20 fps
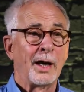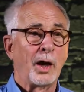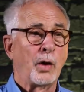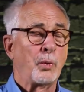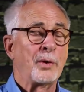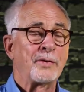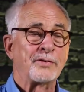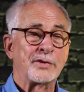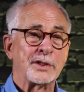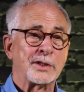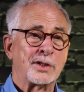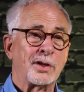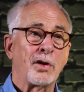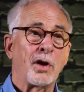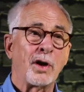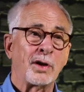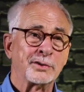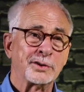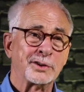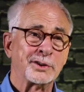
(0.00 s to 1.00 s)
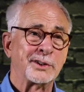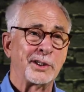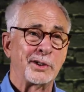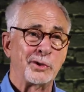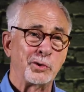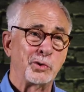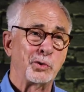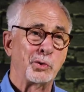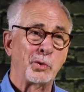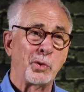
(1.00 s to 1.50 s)
we've just launched a
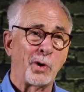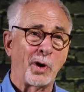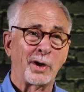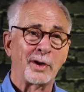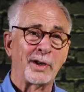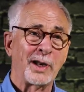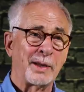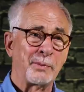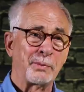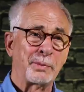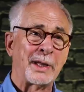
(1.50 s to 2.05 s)
new online